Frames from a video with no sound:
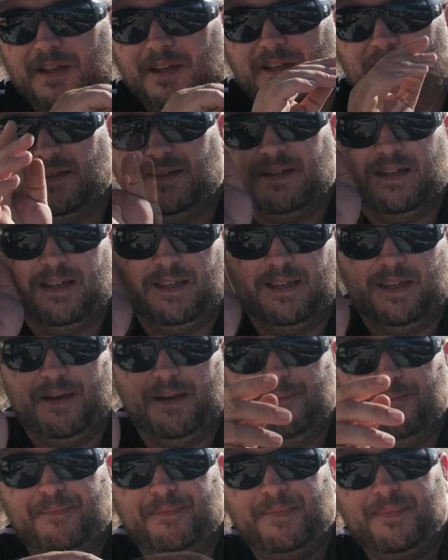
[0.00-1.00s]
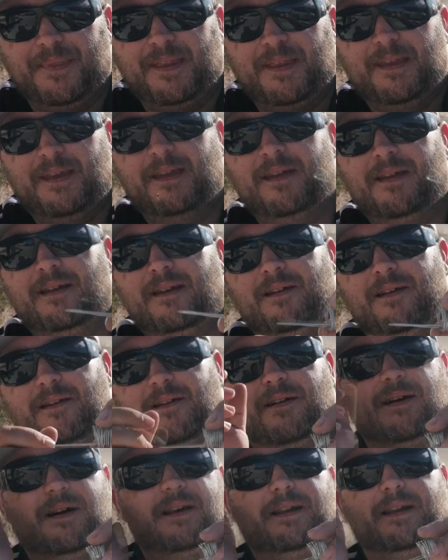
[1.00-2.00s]
can see that.
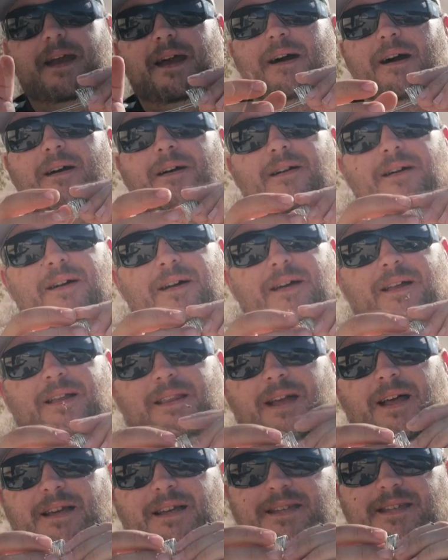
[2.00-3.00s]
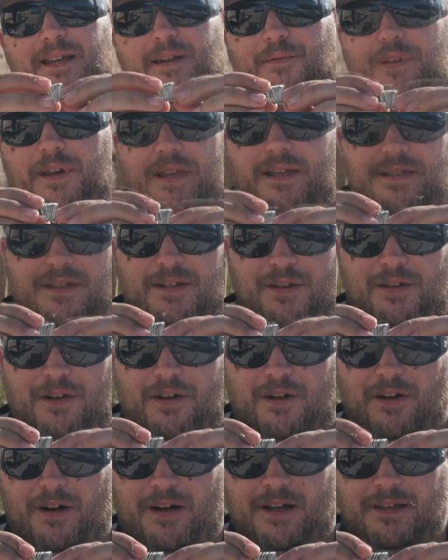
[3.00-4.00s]
Alright, now last thing we need to do,
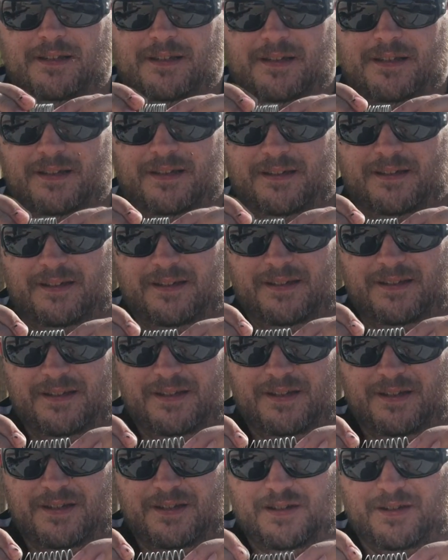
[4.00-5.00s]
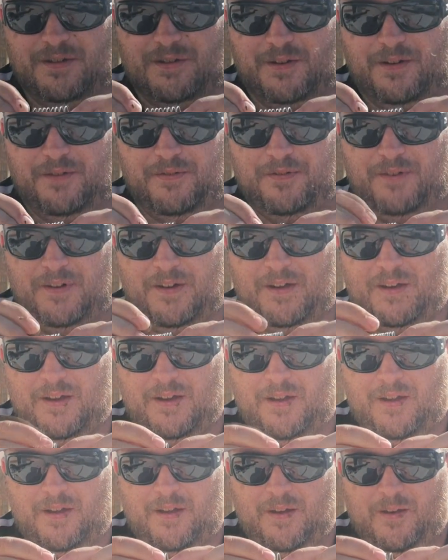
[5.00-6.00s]
guys, is you just sort of
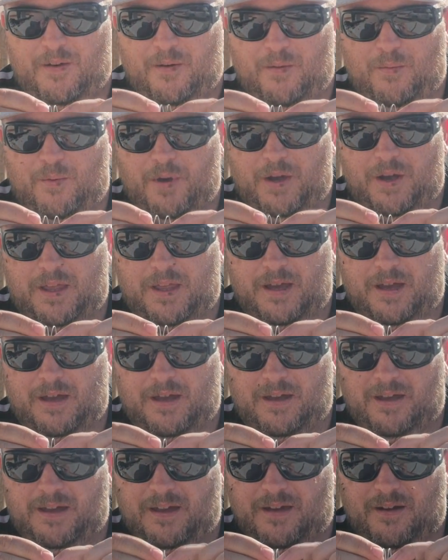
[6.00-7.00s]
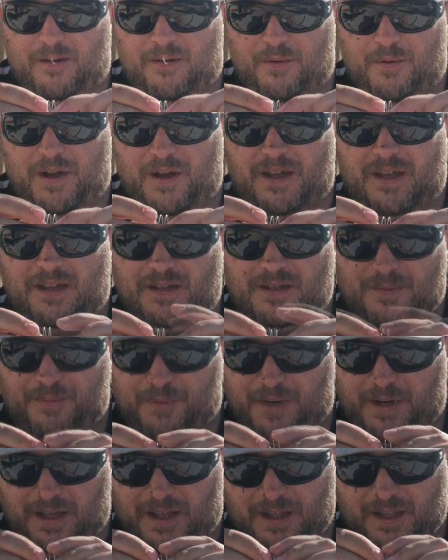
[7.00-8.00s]
work your
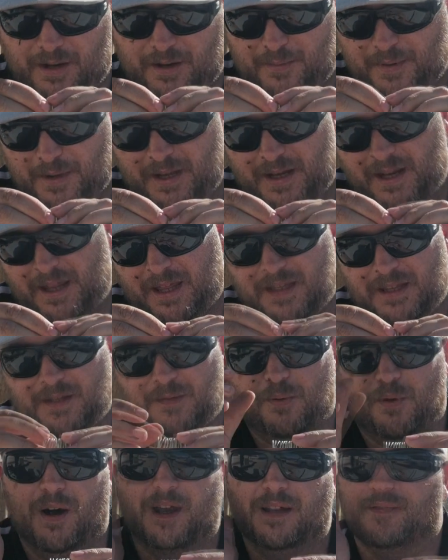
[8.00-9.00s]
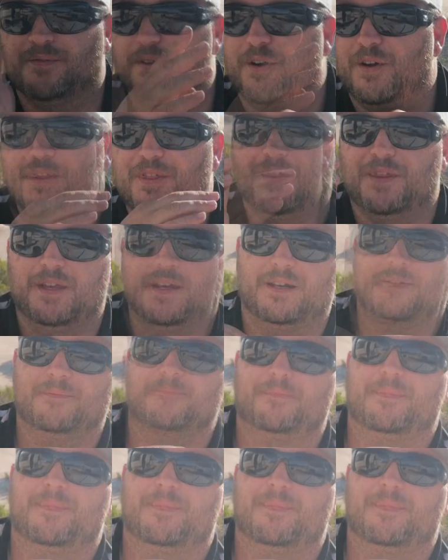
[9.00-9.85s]
spring a little bit. Now this wire is very thin.